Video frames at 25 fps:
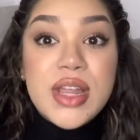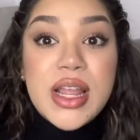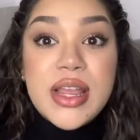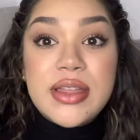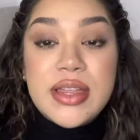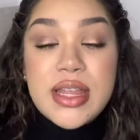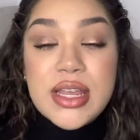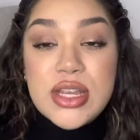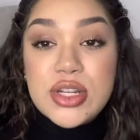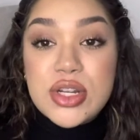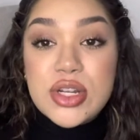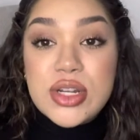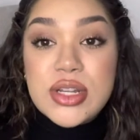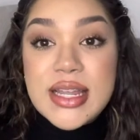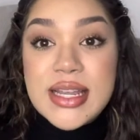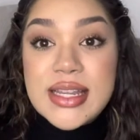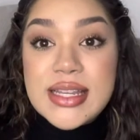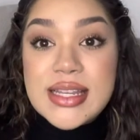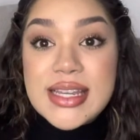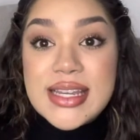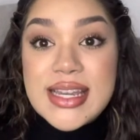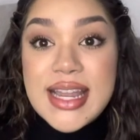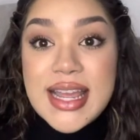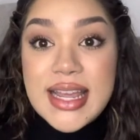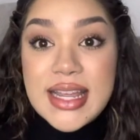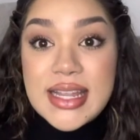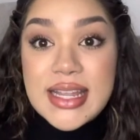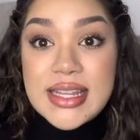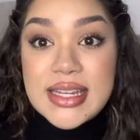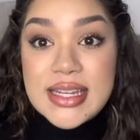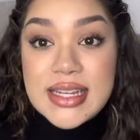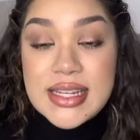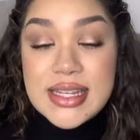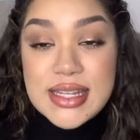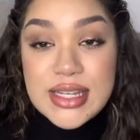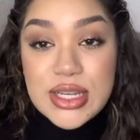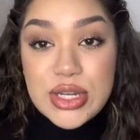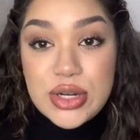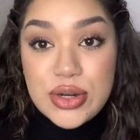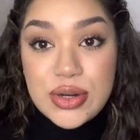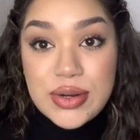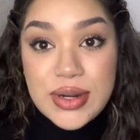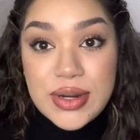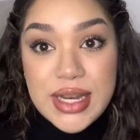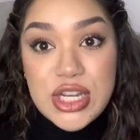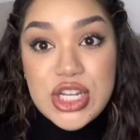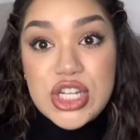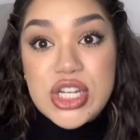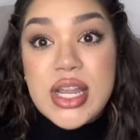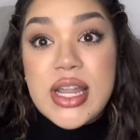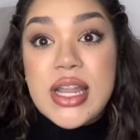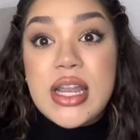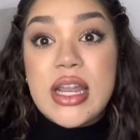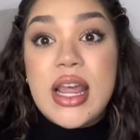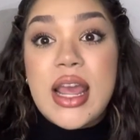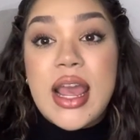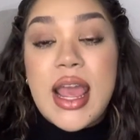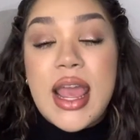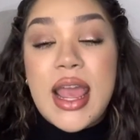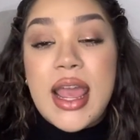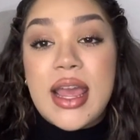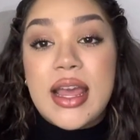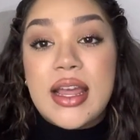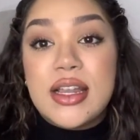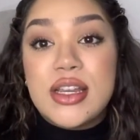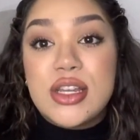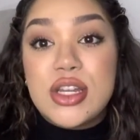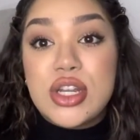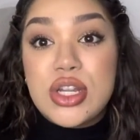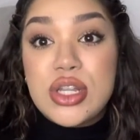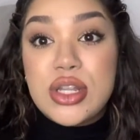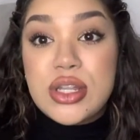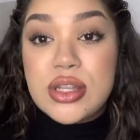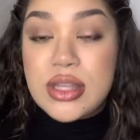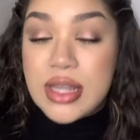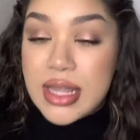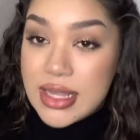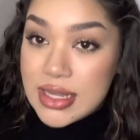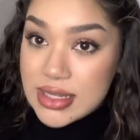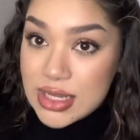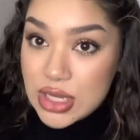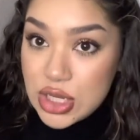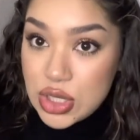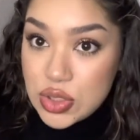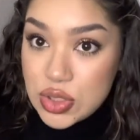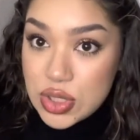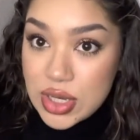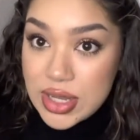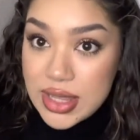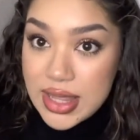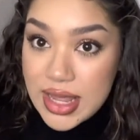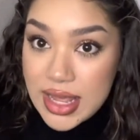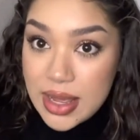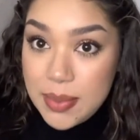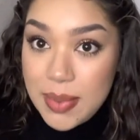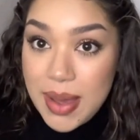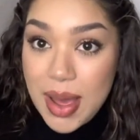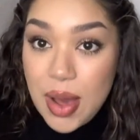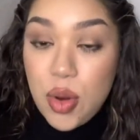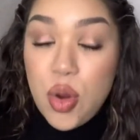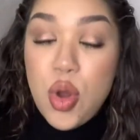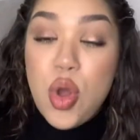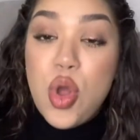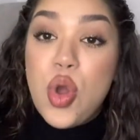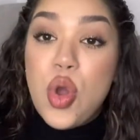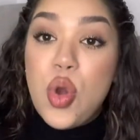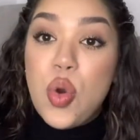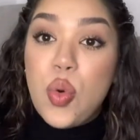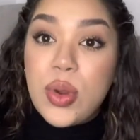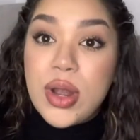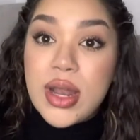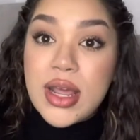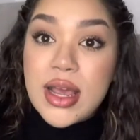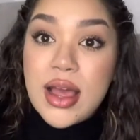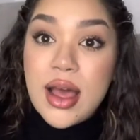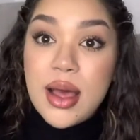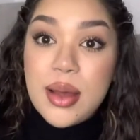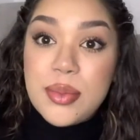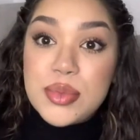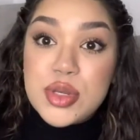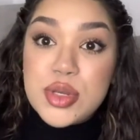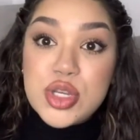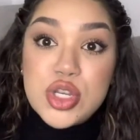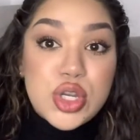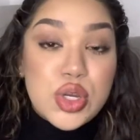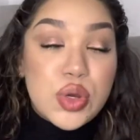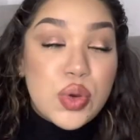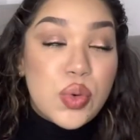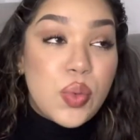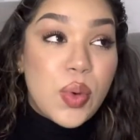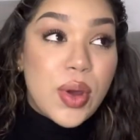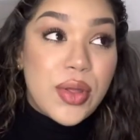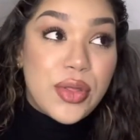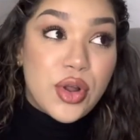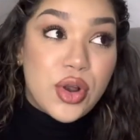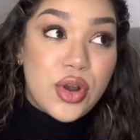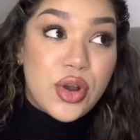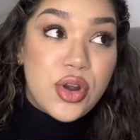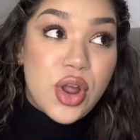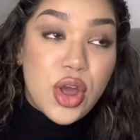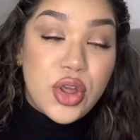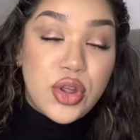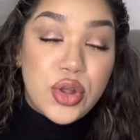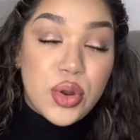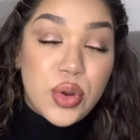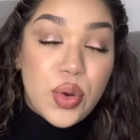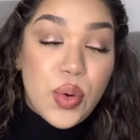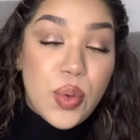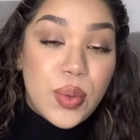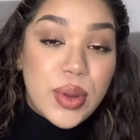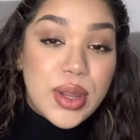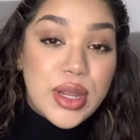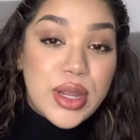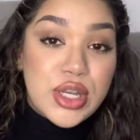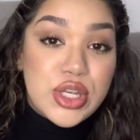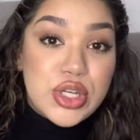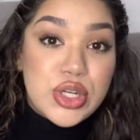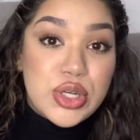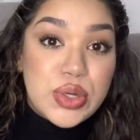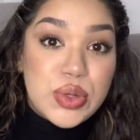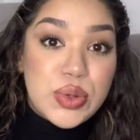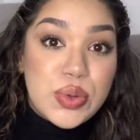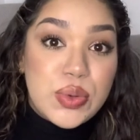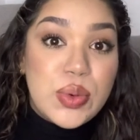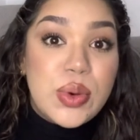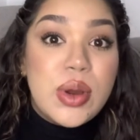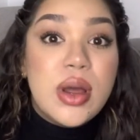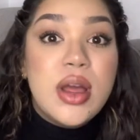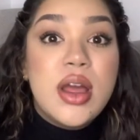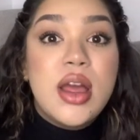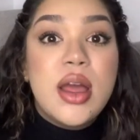These are things to take into consideration and things that you should think about when it comes to whether or not you're going to